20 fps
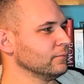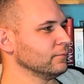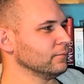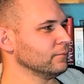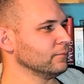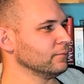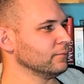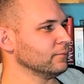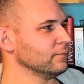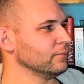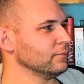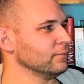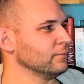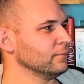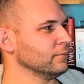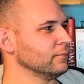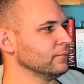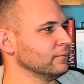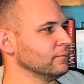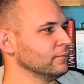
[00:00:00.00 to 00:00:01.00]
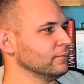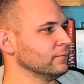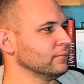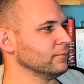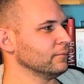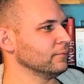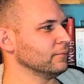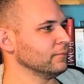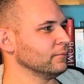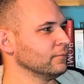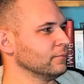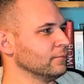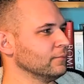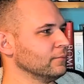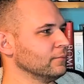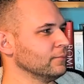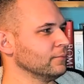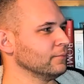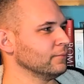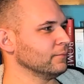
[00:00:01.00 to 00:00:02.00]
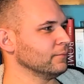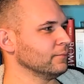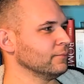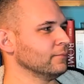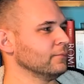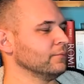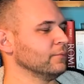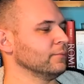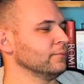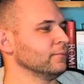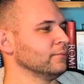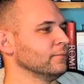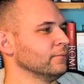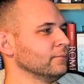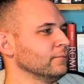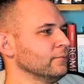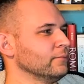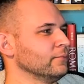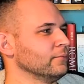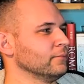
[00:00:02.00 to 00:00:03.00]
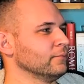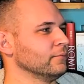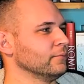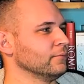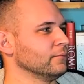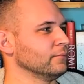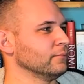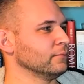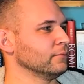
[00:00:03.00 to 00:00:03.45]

No words are spoken by the person on screen.